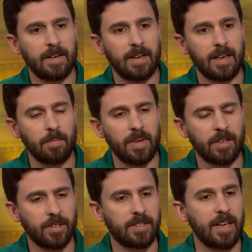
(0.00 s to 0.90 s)

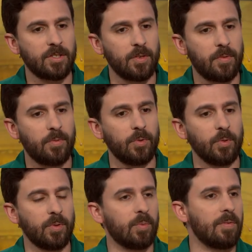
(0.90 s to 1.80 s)
It takes you
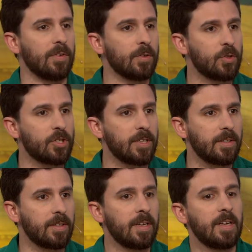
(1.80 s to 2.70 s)
through the
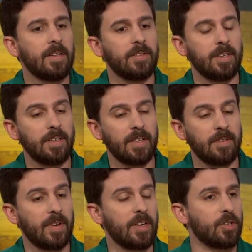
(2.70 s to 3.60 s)
revolution, the
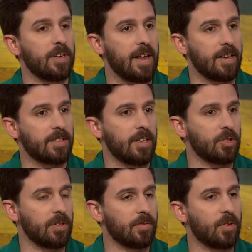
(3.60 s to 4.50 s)
invasion and
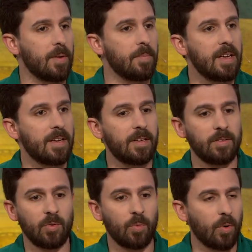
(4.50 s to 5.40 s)
annexation of Crimea,
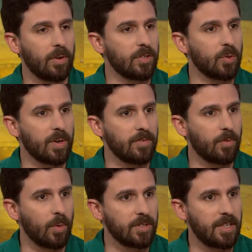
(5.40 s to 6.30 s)
the war in
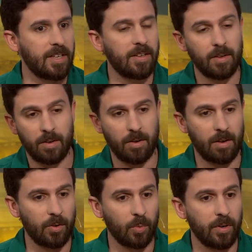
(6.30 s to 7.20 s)
2014,
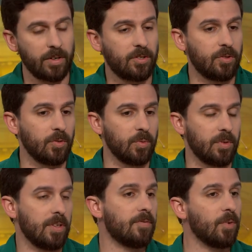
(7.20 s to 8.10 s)
onward to
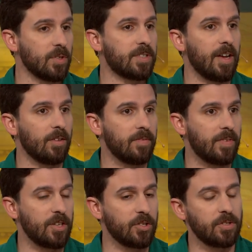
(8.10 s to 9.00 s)
the full-scale
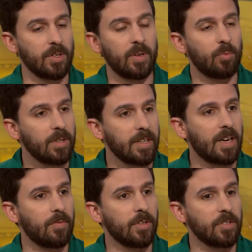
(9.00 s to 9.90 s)
invasion. So it really
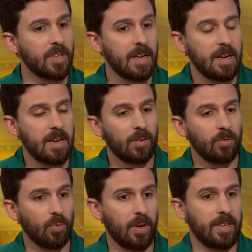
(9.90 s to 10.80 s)
covers
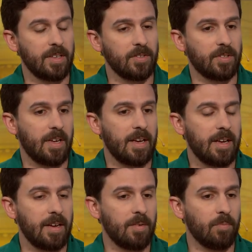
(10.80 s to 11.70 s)
what is
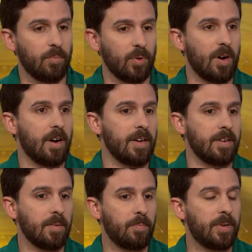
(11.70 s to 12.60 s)
a
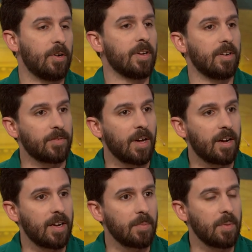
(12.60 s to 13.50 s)
broad period of
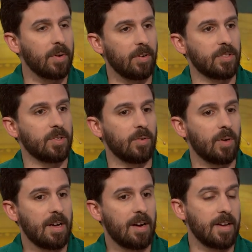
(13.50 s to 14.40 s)
time, but
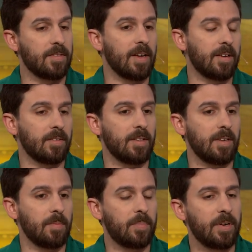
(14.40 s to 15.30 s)
also I think
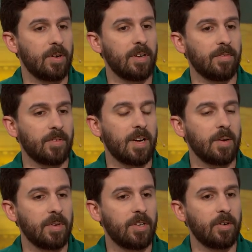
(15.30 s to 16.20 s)
the period of
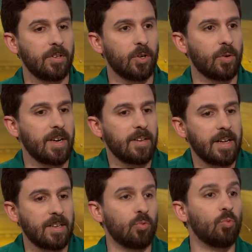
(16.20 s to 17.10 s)
time here in Ukraine
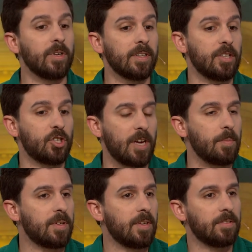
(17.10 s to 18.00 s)
that has really
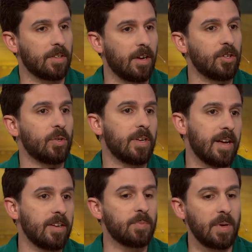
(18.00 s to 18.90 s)
shaped the country
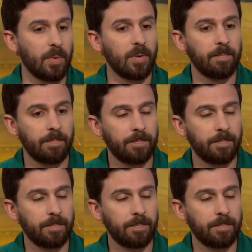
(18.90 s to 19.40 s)
and its people.